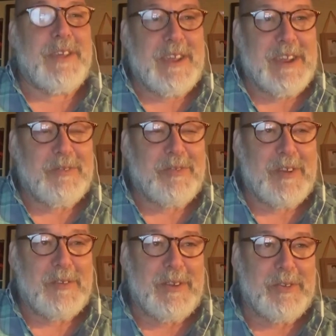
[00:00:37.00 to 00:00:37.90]
Pete
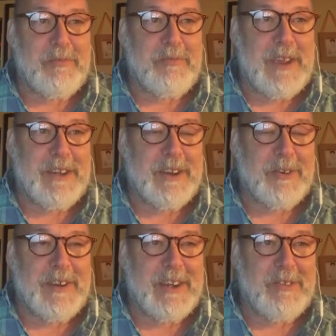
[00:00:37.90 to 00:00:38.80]
from his many
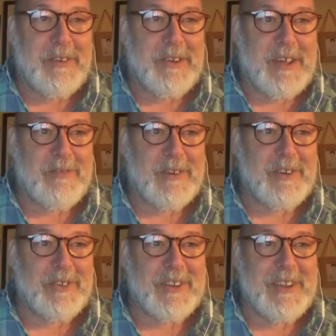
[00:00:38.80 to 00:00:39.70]
creative
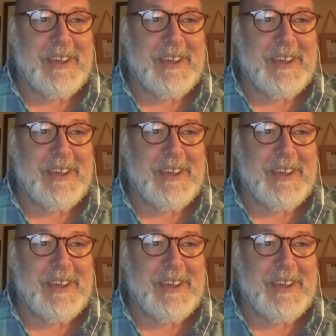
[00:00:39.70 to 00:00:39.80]
endeavors,